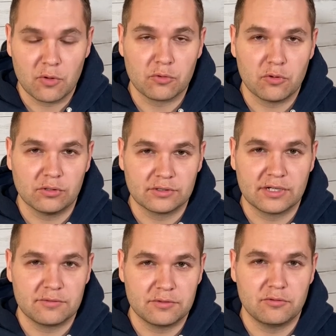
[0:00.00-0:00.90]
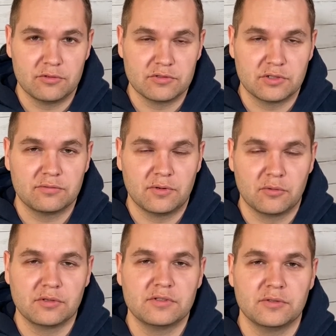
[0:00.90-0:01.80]
holder if you use your
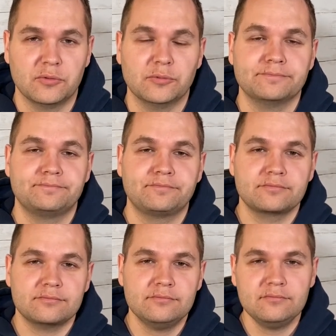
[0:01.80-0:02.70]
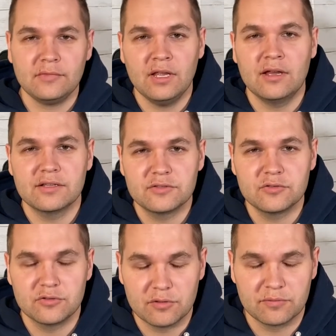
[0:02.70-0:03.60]
phone to uh, to
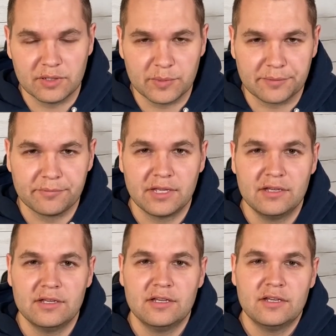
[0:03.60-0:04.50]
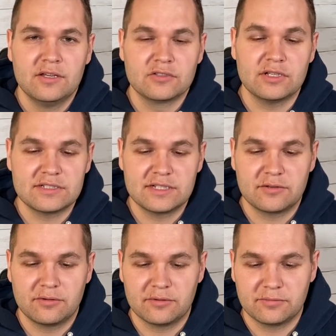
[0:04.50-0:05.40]
do the filming. So let's
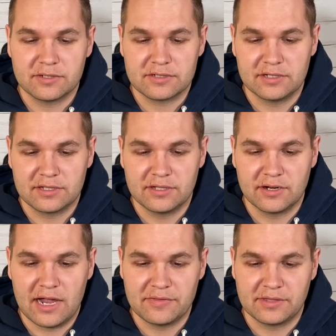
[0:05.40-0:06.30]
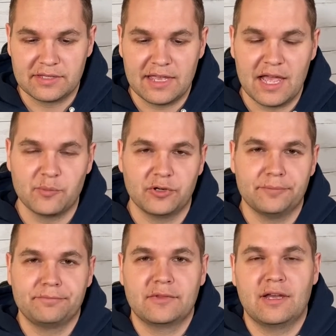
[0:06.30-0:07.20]
take a first look here at the camera.
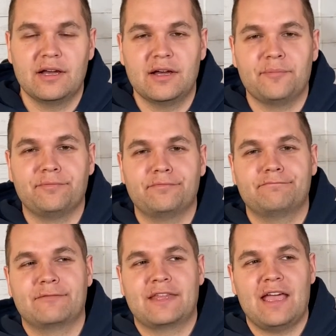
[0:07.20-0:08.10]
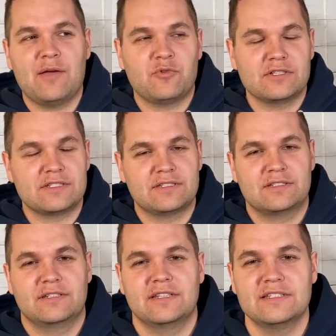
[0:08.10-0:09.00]
Um,
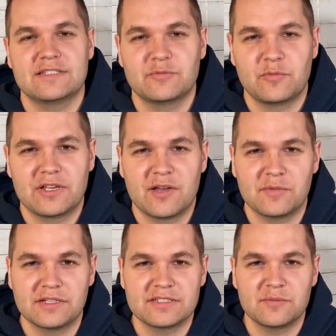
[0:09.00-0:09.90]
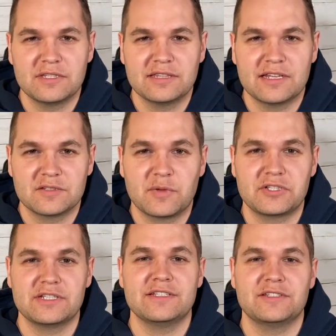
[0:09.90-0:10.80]
cameras, this is becoming something that is
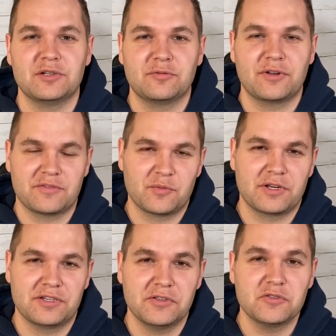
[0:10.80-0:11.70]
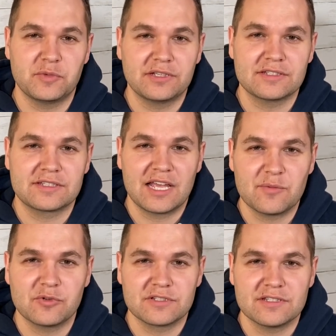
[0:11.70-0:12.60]
much easier for everybody to use because
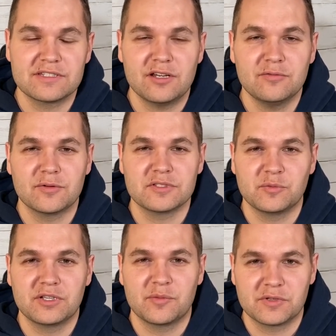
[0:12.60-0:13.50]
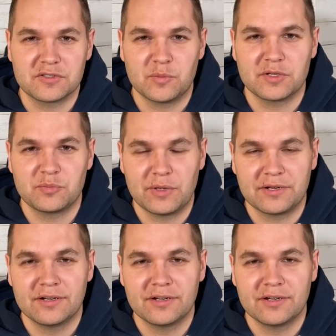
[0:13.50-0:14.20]
cameras on cell phones are becoming so much better.